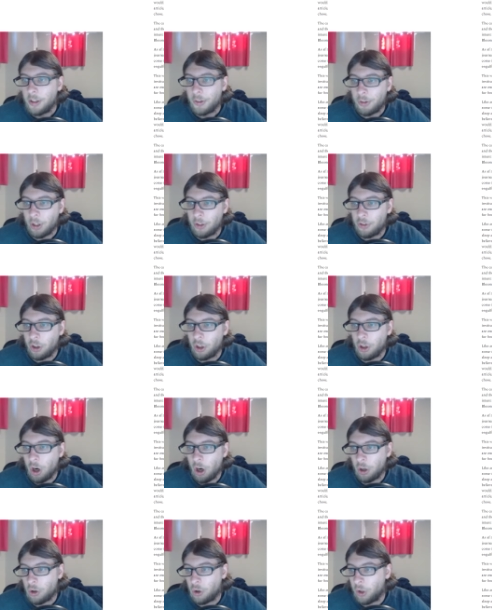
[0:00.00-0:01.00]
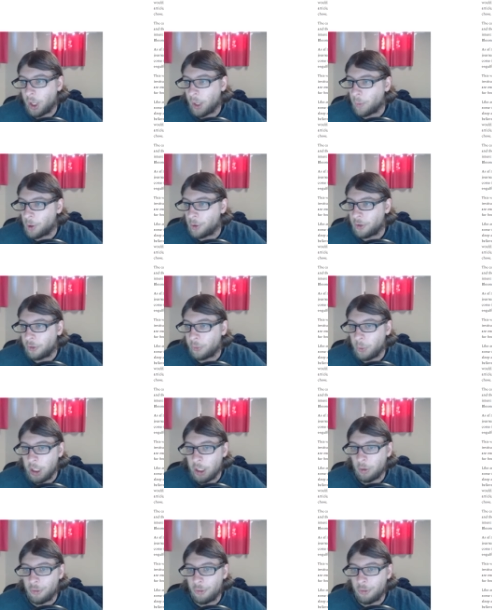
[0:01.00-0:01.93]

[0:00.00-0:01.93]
censored an article I wrote this week,